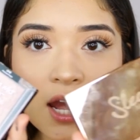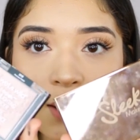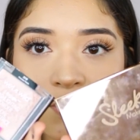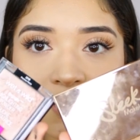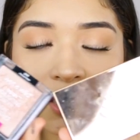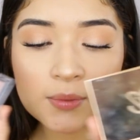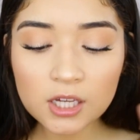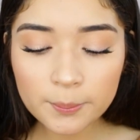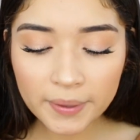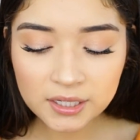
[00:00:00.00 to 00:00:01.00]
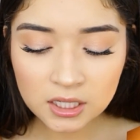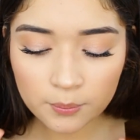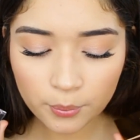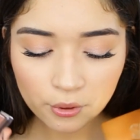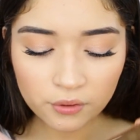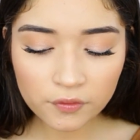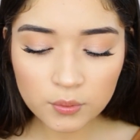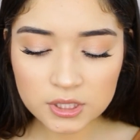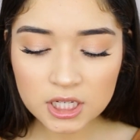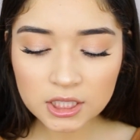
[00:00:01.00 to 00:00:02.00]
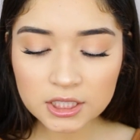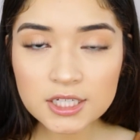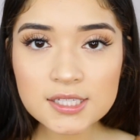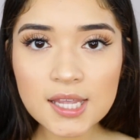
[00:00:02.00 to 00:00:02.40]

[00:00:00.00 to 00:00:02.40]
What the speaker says: I'm just going to be combining both of those colors.